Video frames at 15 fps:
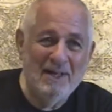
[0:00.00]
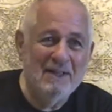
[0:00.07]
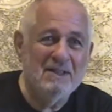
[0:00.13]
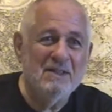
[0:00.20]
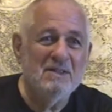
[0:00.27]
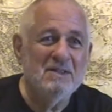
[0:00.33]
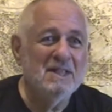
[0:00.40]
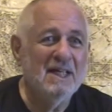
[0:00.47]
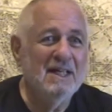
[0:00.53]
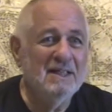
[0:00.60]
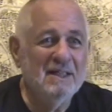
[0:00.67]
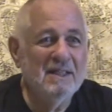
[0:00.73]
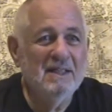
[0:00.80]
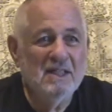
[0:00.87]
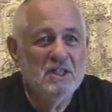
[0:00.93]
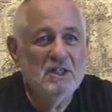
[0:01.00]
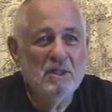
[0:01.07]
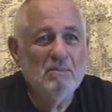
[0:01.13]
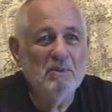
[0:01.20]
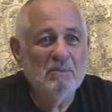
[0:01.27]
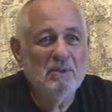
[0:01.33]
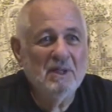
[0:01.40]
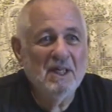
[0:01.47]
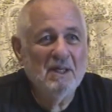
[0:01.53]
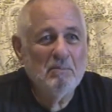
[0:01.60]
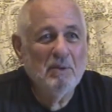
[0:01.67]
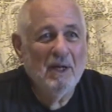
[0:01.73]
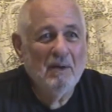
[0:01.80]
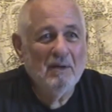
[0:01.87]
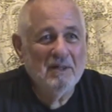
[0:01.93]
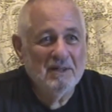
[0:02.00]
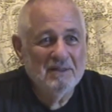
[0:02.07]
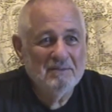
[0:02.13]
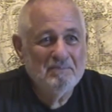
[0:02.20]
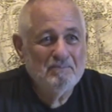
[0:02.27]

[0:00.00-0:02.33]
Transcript: well, it turns out the chairman really had power.